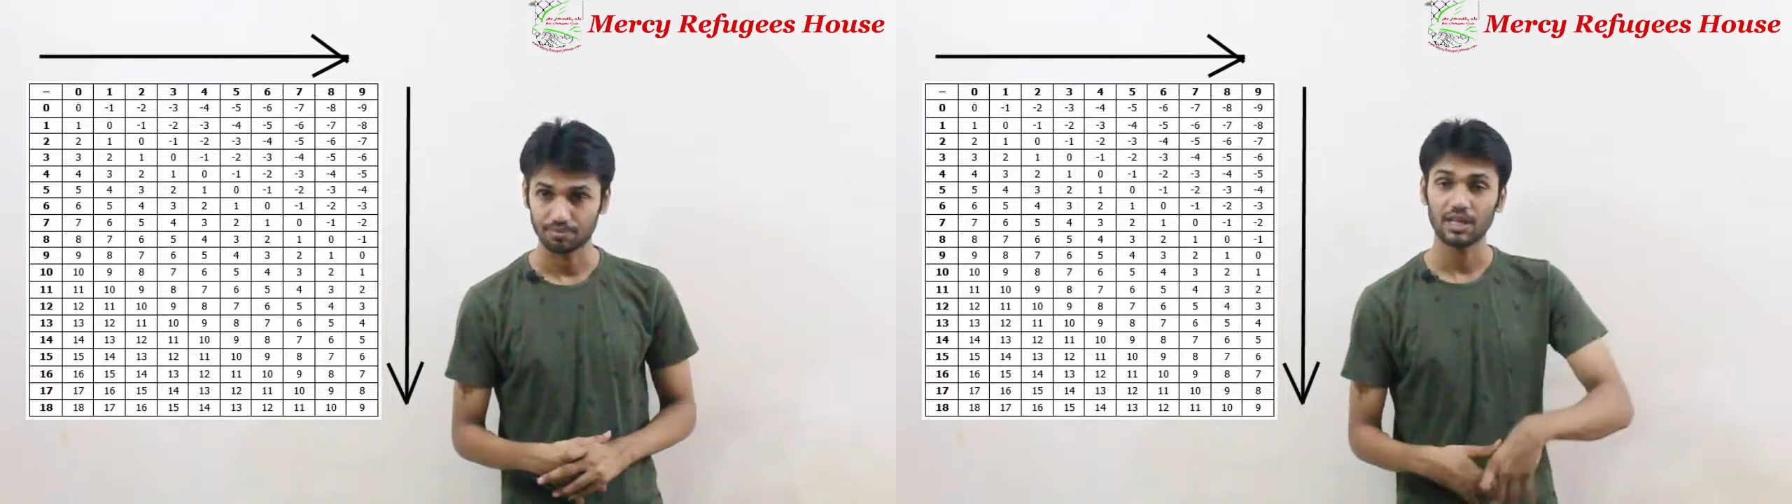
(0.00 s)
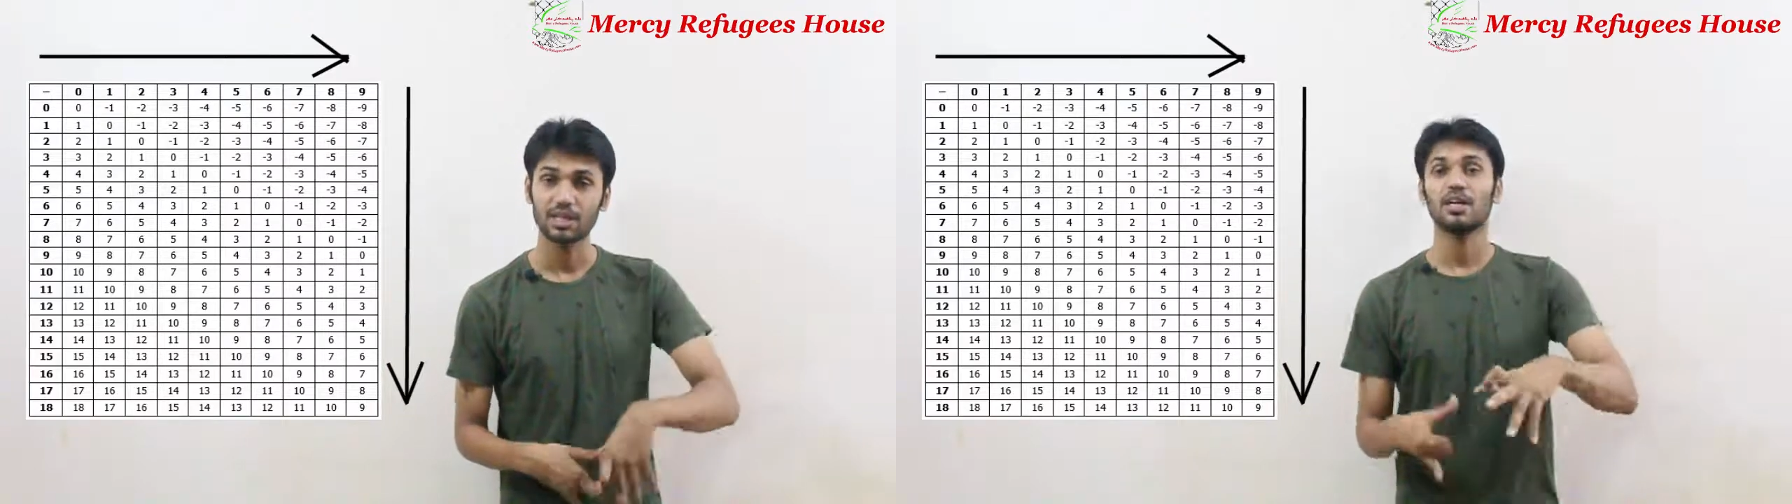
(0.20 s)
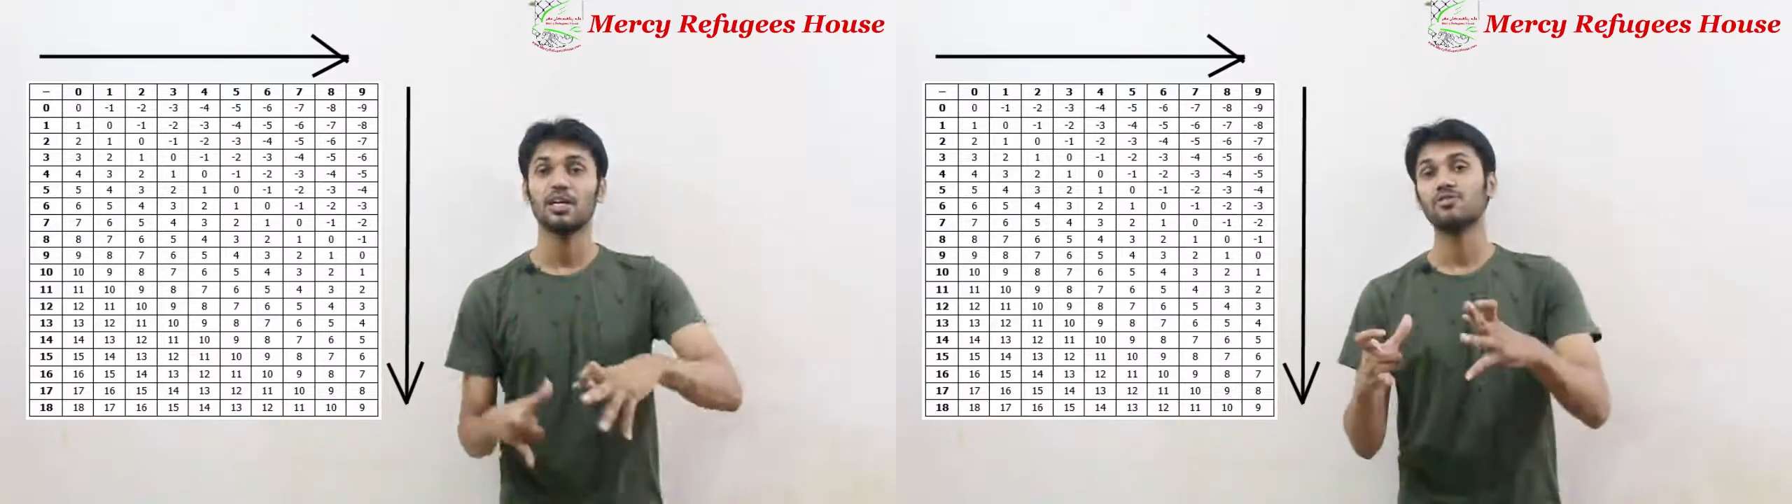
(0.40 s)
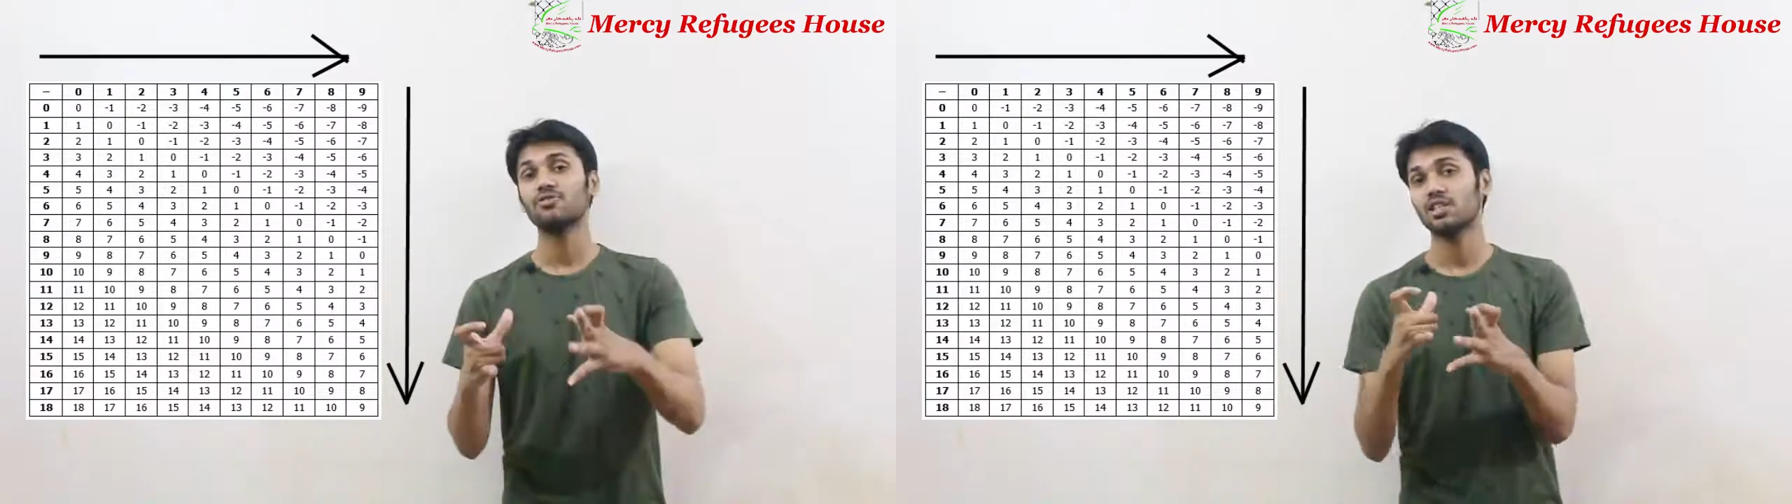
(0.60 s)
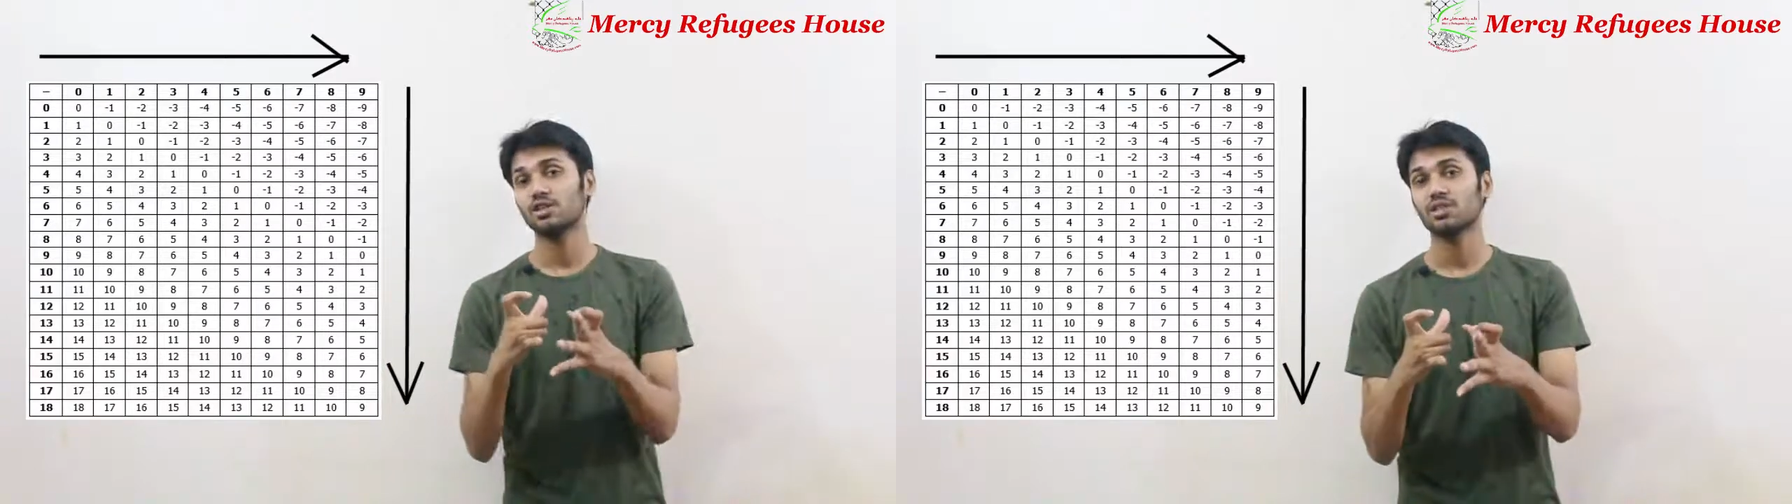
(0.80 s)
But
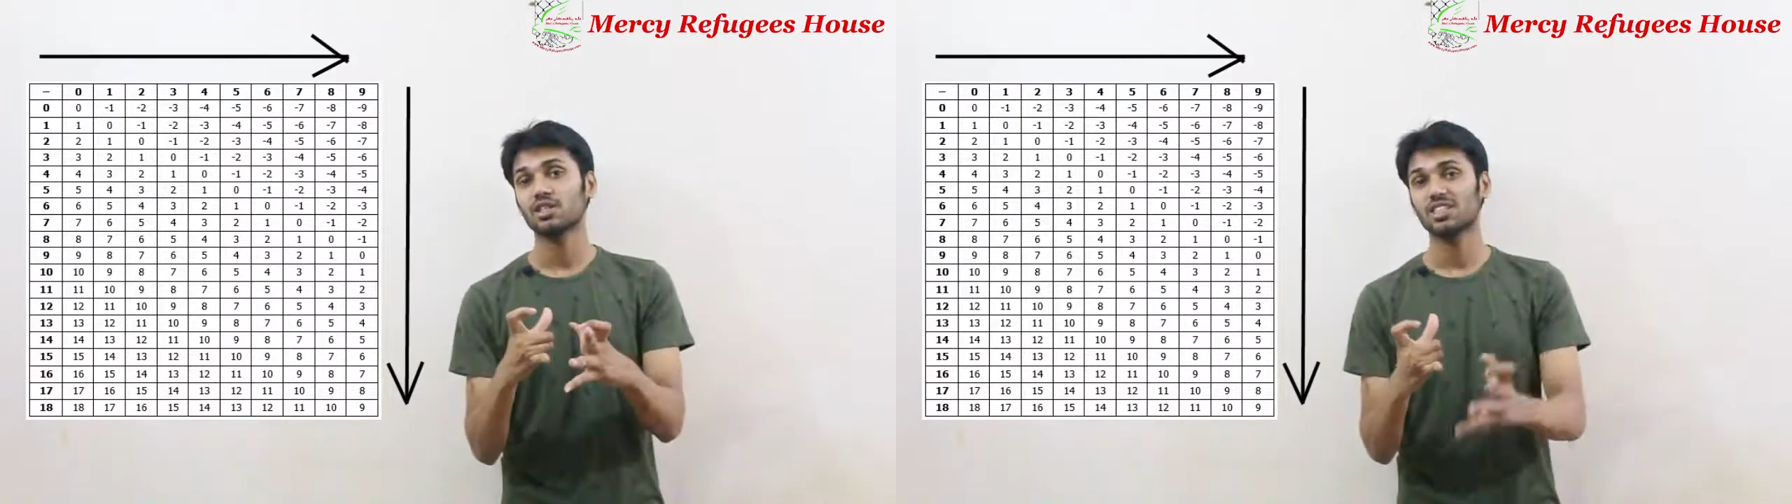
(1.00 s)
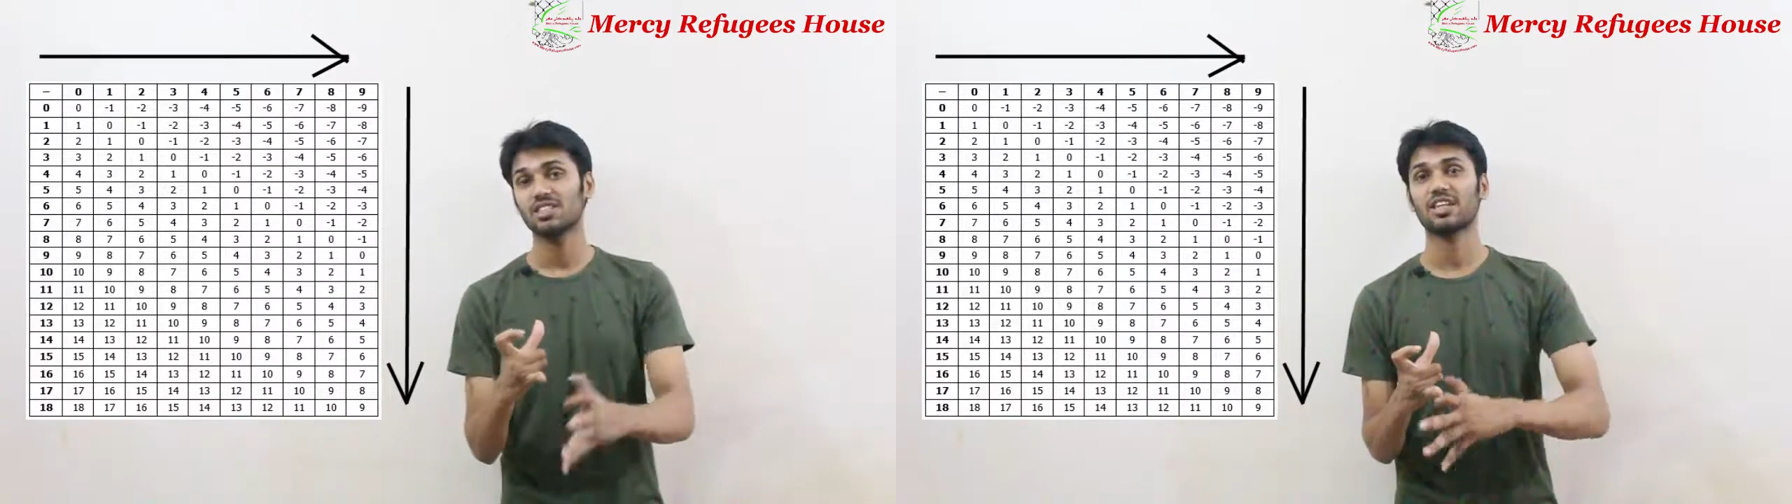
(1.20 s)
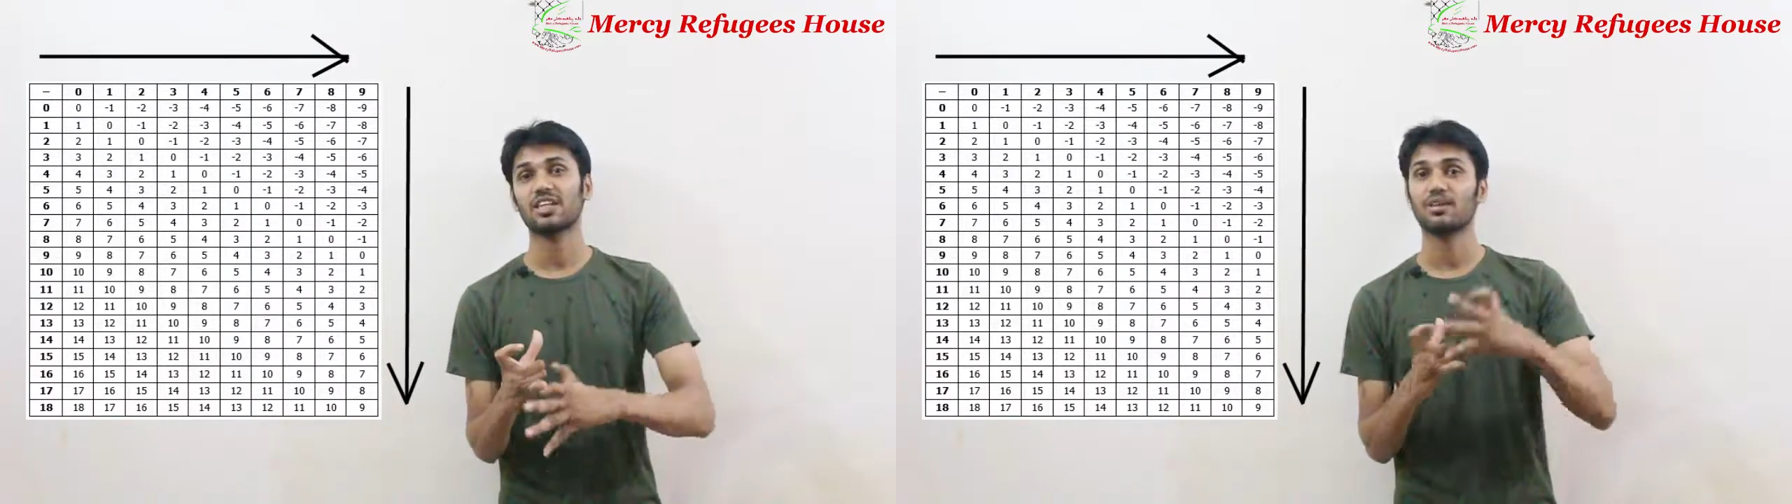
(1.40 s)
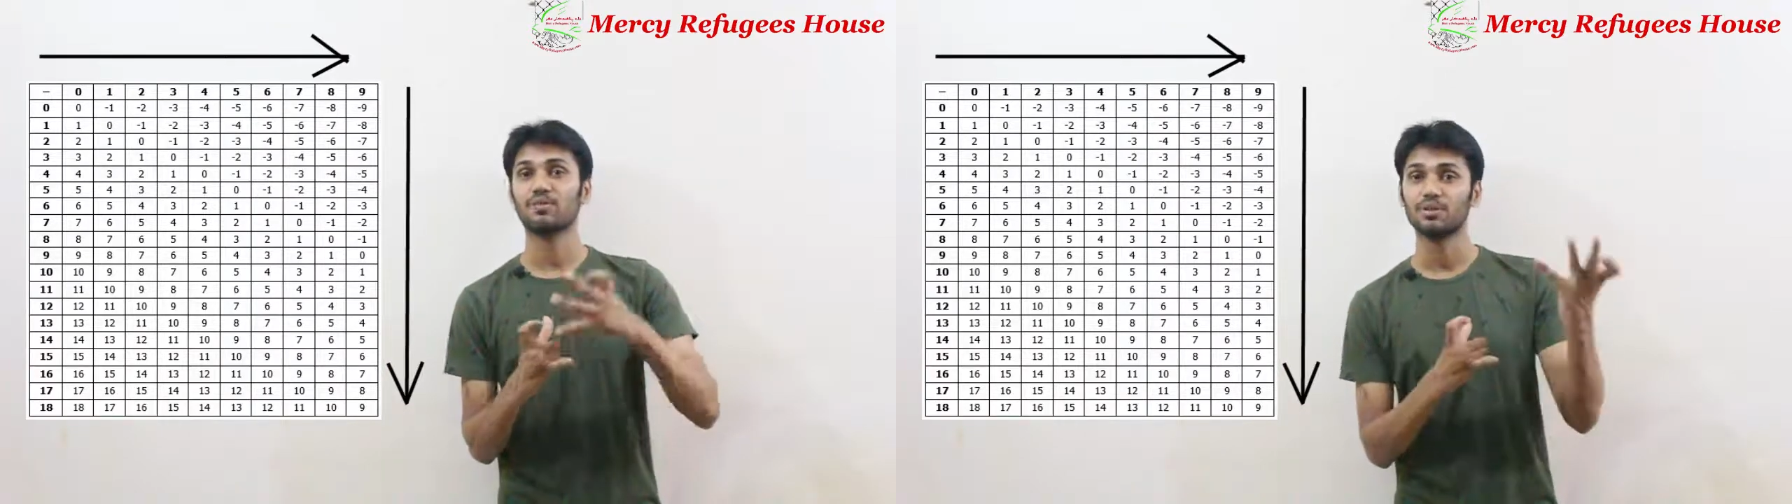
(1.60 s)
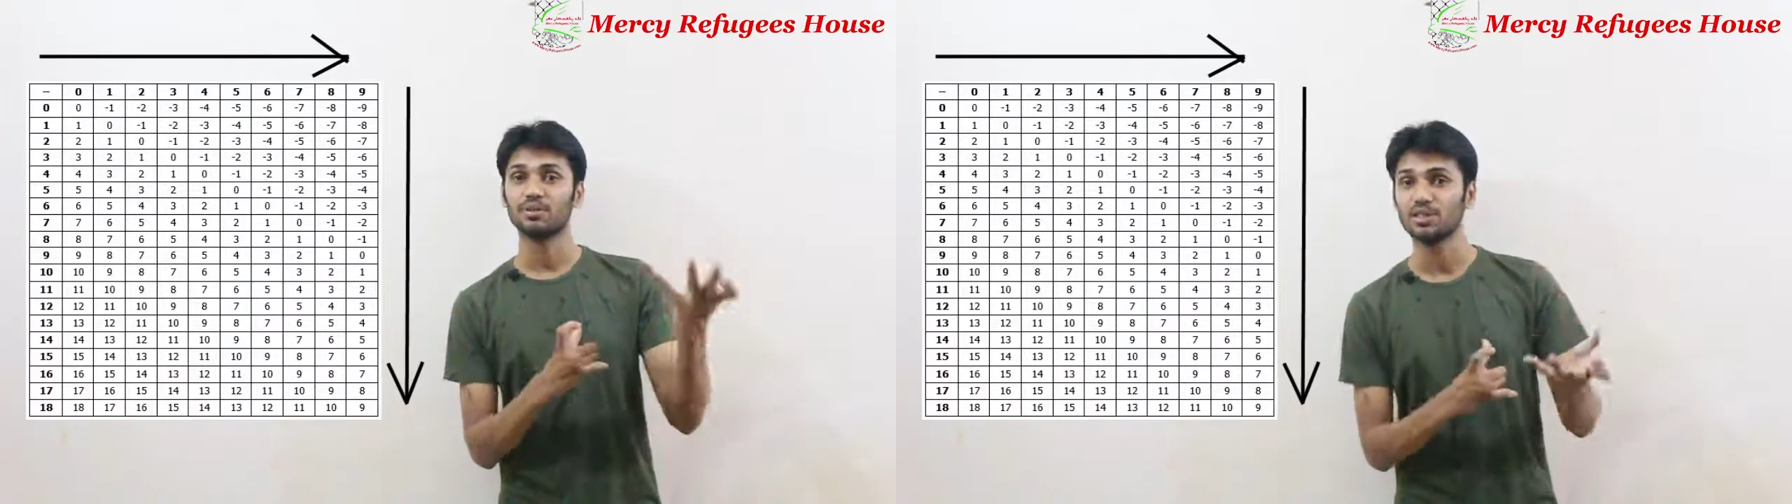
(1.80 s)
if they don't understand the
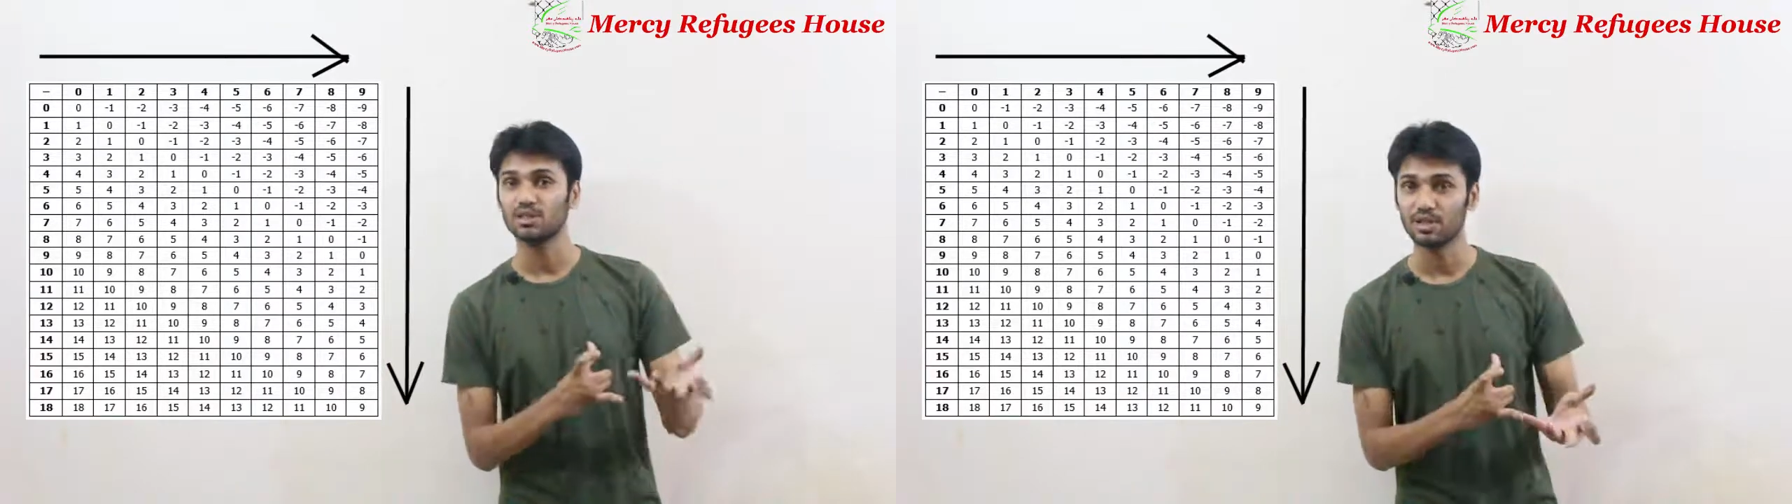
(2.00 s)
previous